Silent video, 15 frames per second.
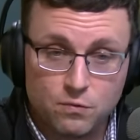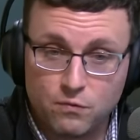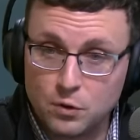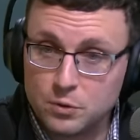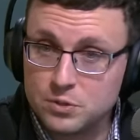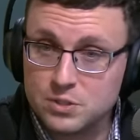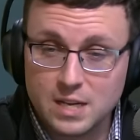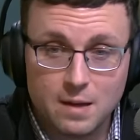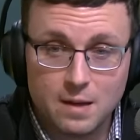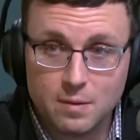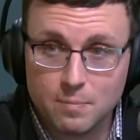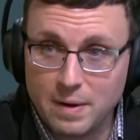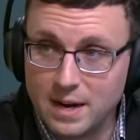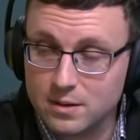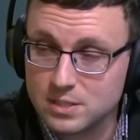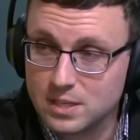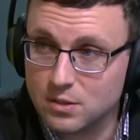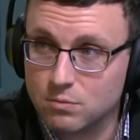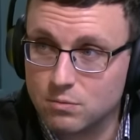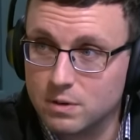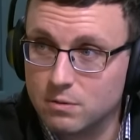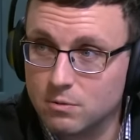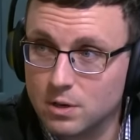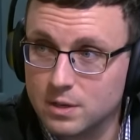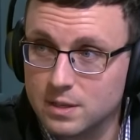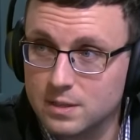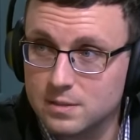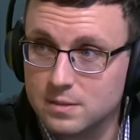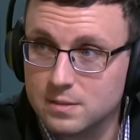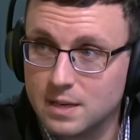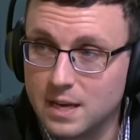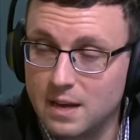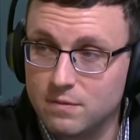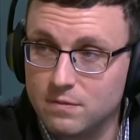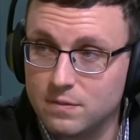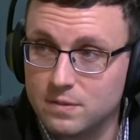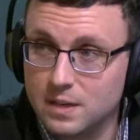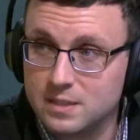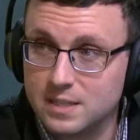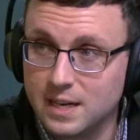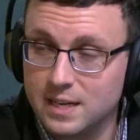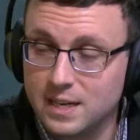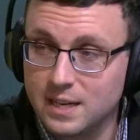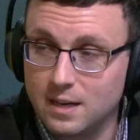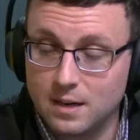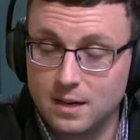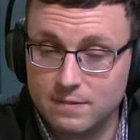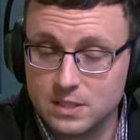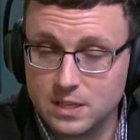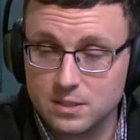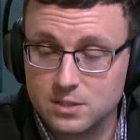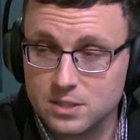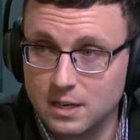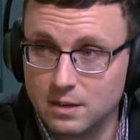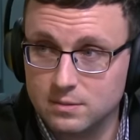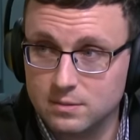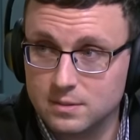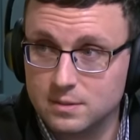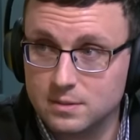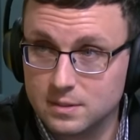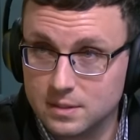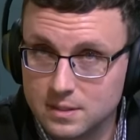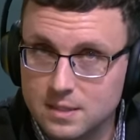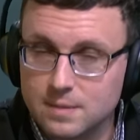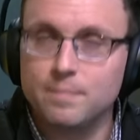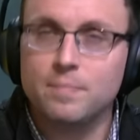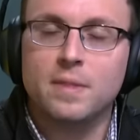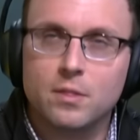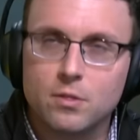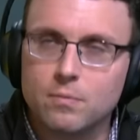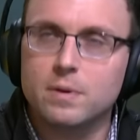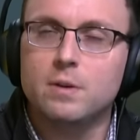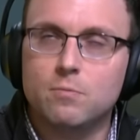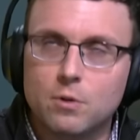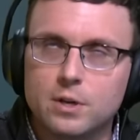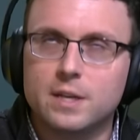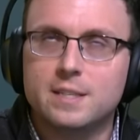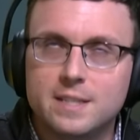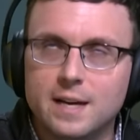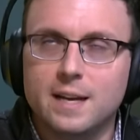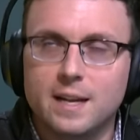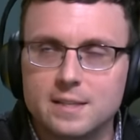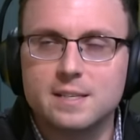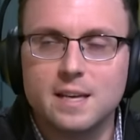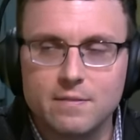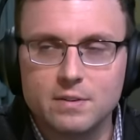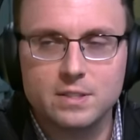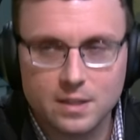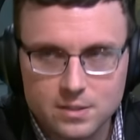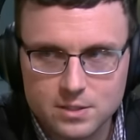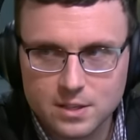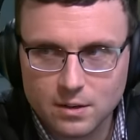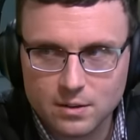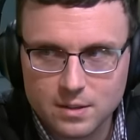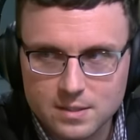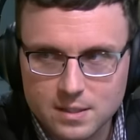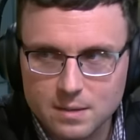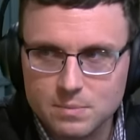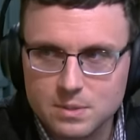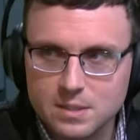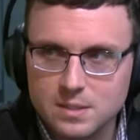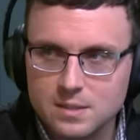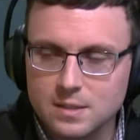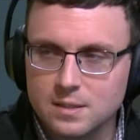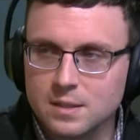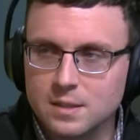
First time the Packers had three rookies have a tight end, have a touchdown. Three rookie tight ends have a touchdown in the same season.